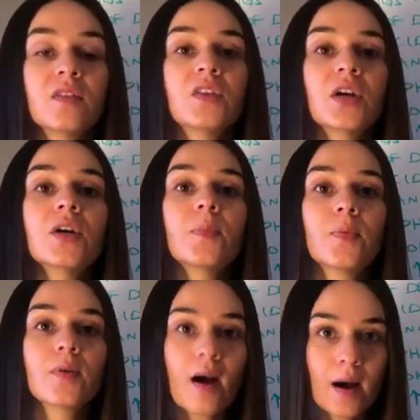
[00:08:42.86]
Their
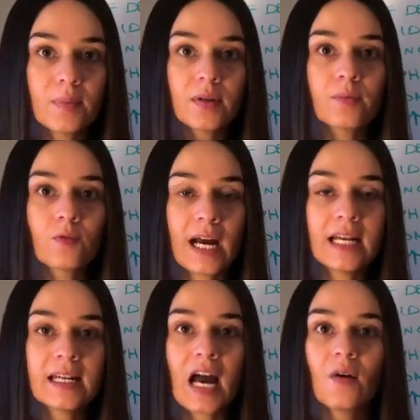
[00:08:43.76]
problem
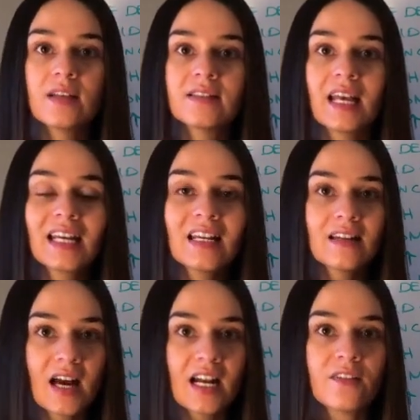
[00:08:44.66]
right now is they
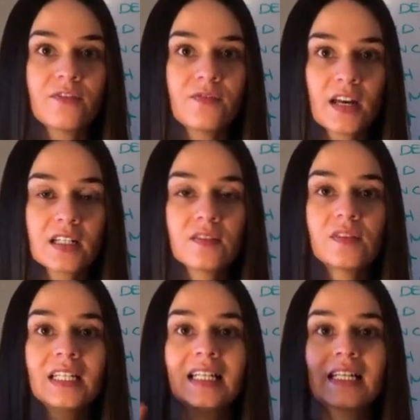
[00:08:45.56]
cannot
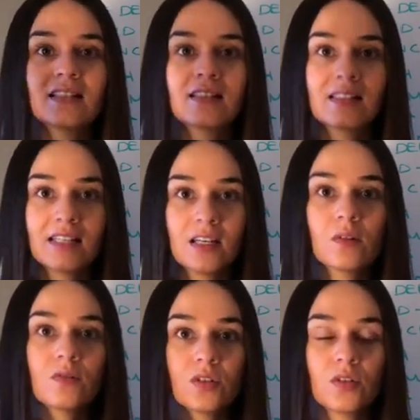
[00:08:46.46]
effectively get
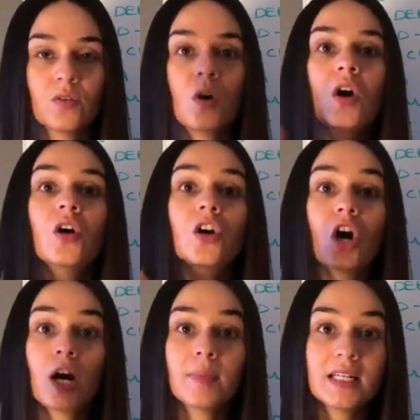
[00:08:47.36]
CO2,
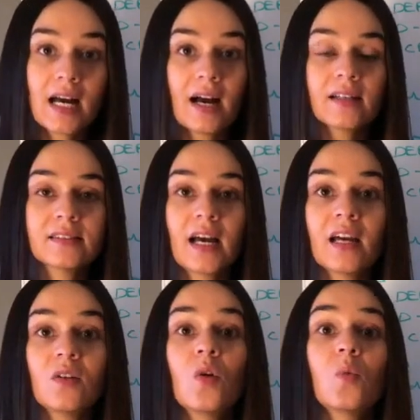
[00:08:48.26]
carbon
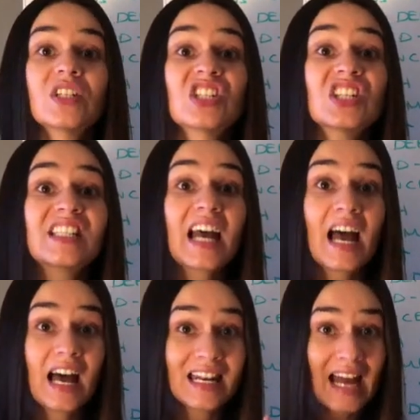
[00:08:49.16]
dioxide, which is
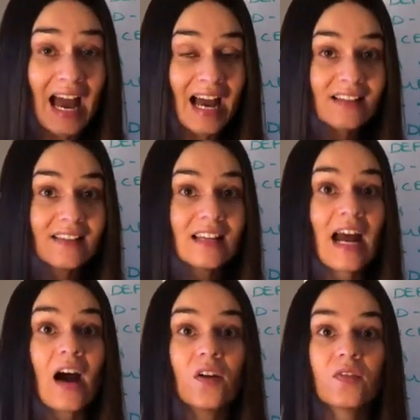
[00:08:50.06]
an acid,
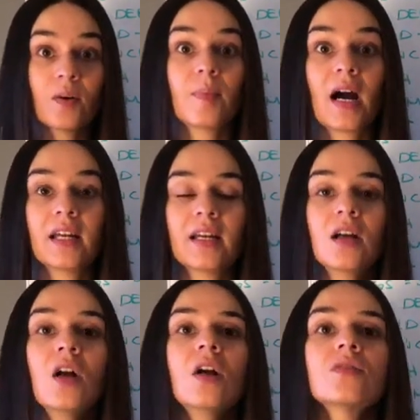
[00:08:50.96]
out of their body.
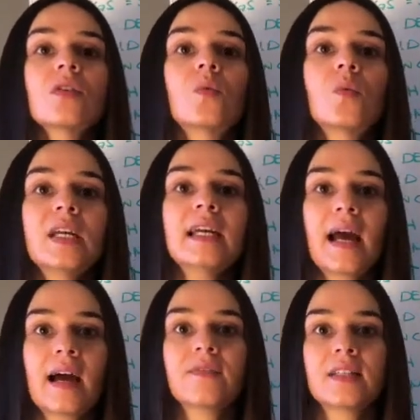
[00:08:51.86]
So we
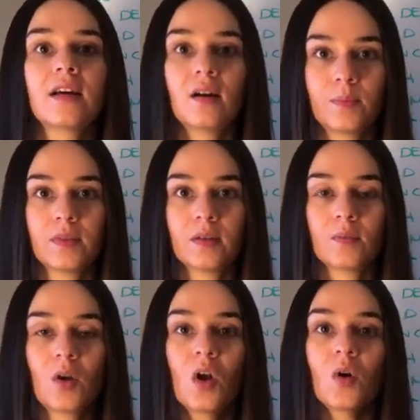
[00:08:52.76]
have to help them.